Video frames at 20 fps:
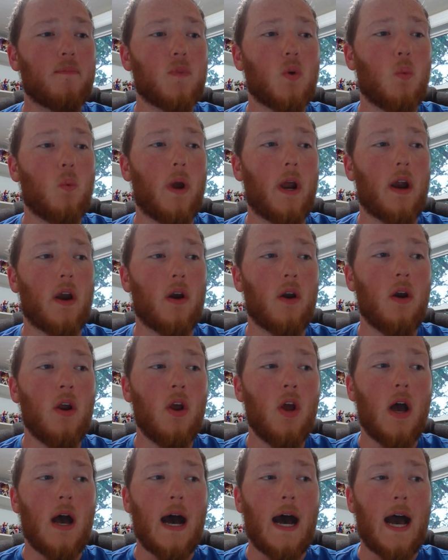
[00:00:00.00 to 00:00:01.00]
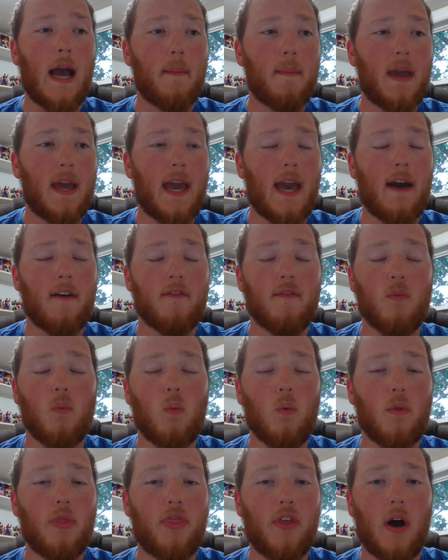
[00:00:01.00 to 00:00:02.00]
where I may have
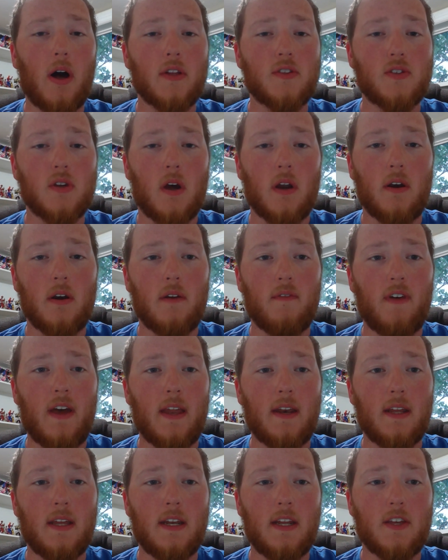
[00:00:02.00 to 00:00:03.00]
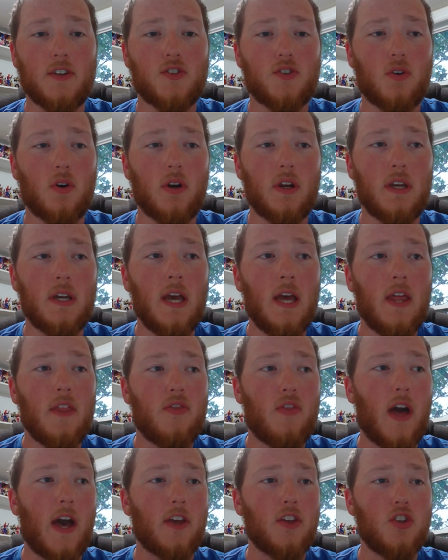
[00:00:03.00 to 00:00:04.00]
thoughts on an event in history
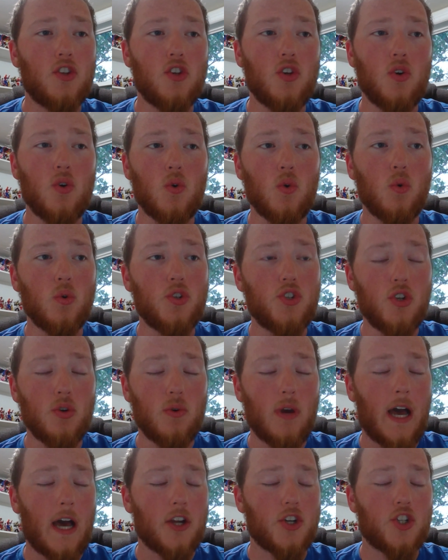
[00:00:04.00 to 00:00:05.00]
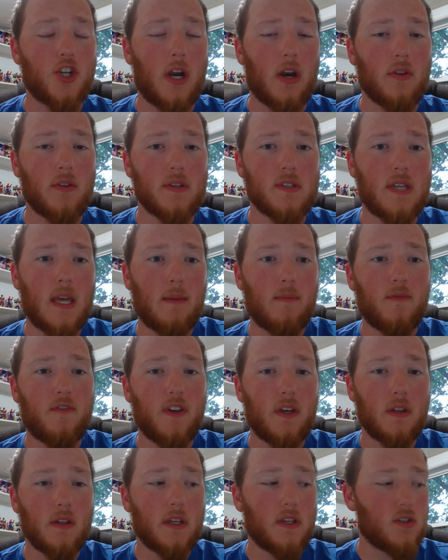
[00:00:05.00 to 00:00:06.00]
that you do not share the same
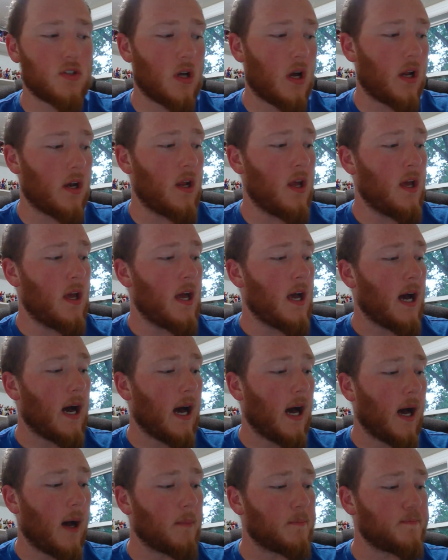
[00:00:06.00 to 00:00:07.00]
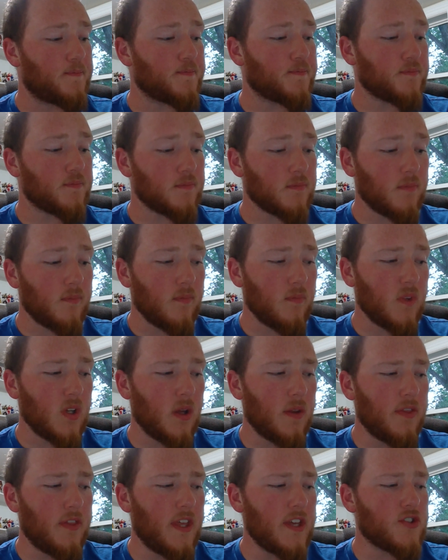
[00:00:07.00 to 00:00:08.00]
feelings on.
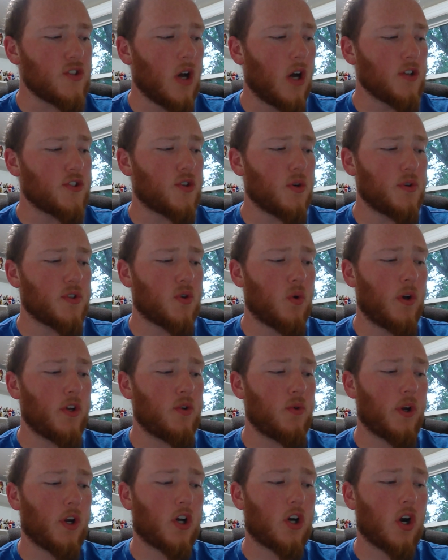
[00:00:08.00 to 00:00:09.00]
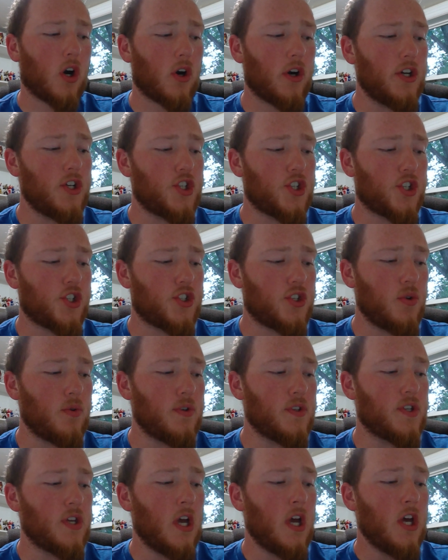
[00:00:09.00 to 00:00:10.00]
This also is going to encourage
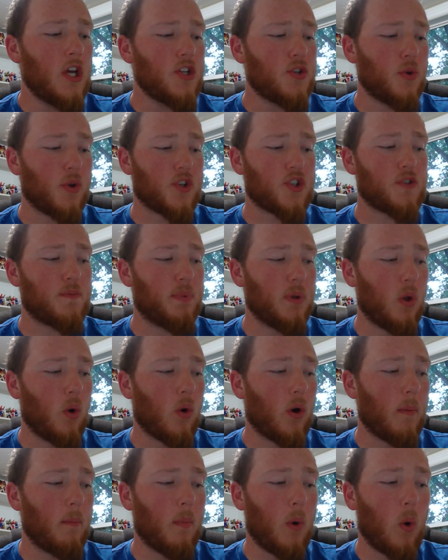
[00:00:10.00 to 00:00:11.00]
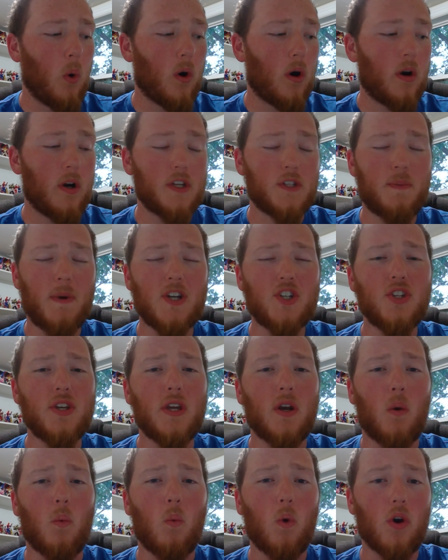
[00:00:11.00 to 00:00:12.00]
students to explore more, especially
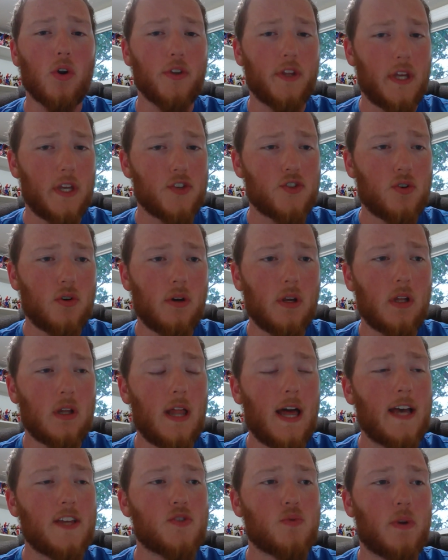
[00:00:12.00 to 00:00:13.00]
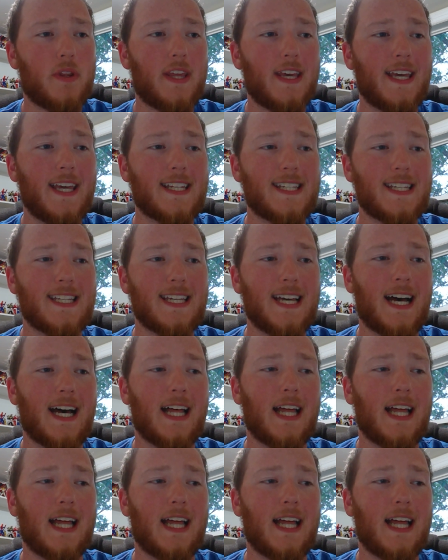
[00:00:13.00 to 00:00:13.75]
in a world history class where they get to